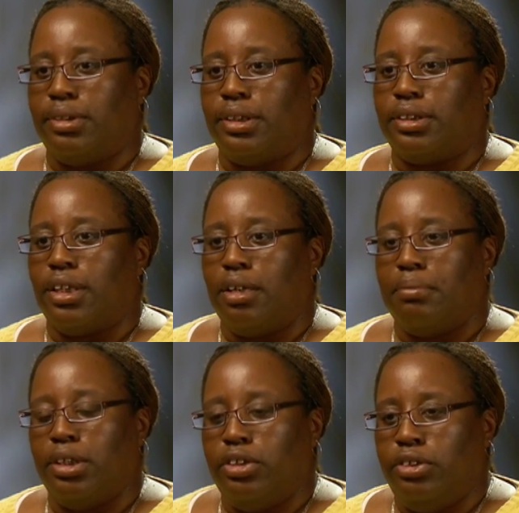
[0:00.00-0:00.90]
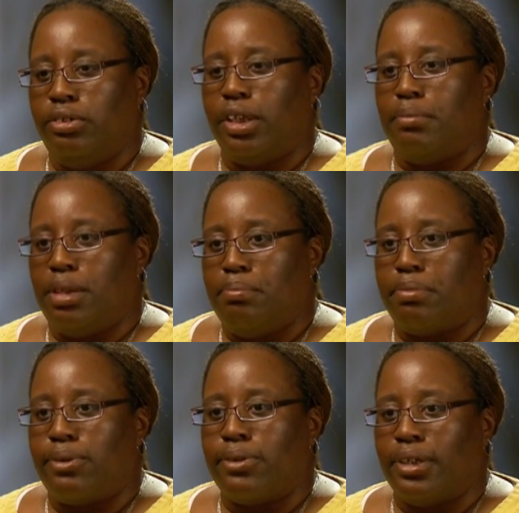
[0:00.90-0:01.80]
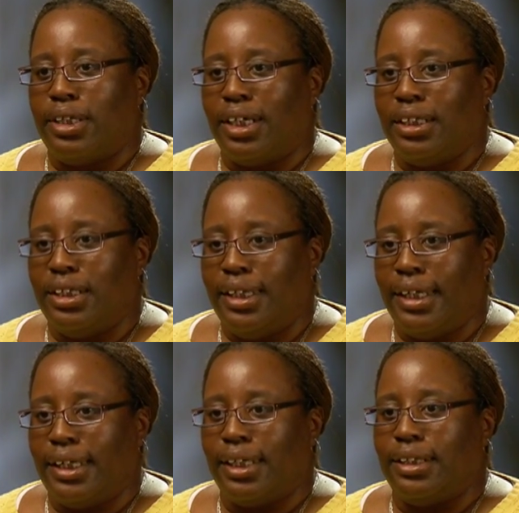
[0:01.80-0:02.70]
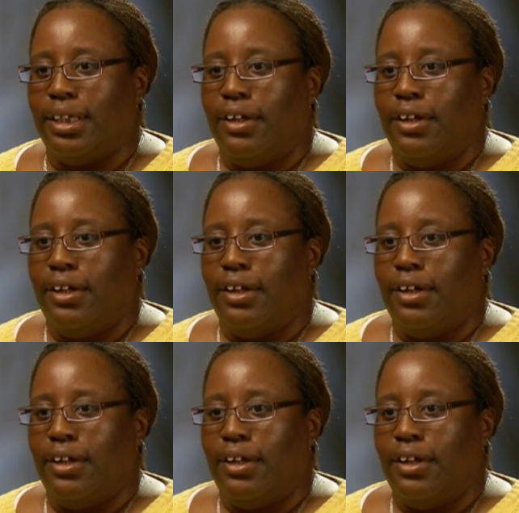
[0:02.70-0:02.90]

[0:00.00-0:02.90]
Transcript: was, but you can be born again.